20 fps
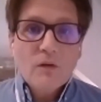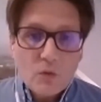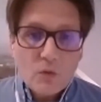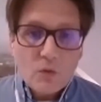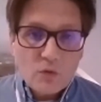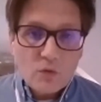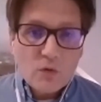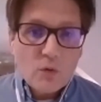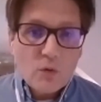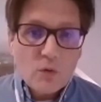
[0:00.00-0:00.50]

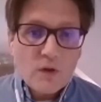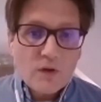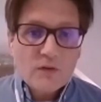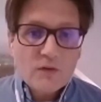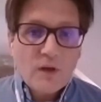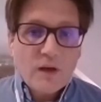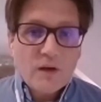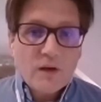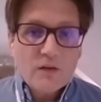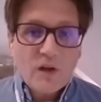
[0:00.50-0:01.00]
to do this
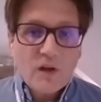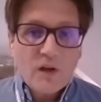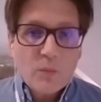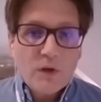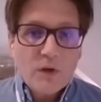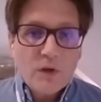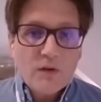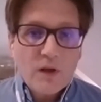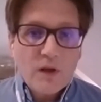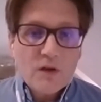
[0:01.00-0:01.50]
kind of
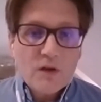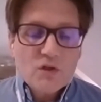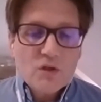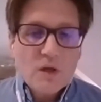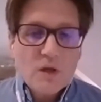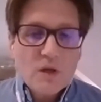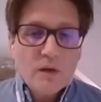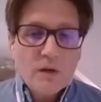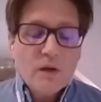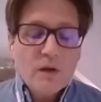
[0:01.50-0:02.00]

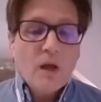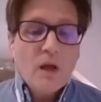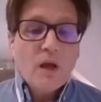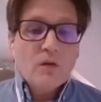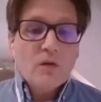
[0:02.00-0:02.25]
segmentation,